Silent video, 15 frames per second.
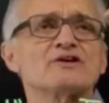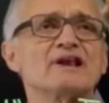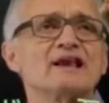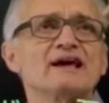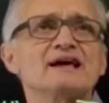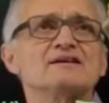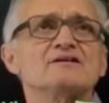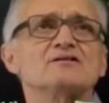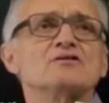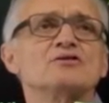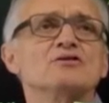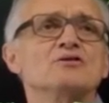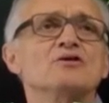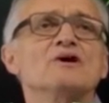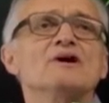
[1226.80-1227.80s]
lead
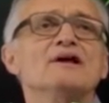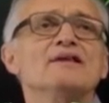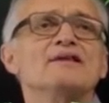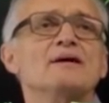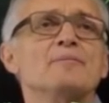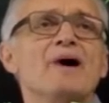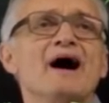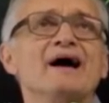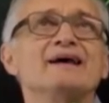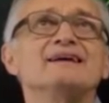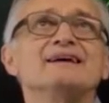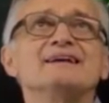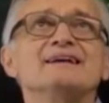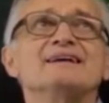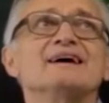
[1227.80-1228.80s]
to the pi
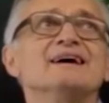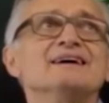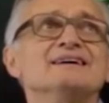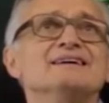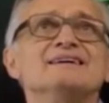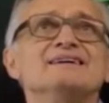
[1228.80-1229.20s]
tilde